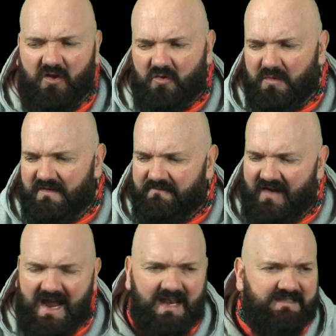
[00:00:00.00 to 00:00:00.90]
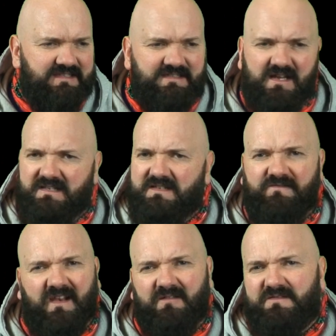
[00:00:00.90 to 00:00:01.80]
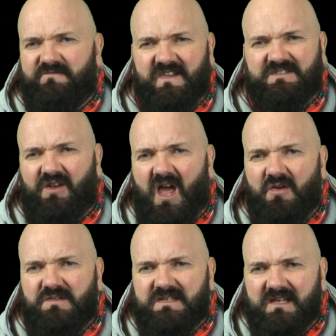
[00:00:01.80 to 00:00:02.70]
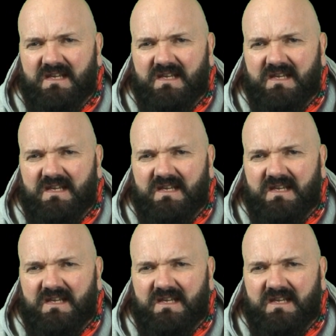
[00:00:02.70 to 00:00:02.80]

along with the finances started to fizzle out,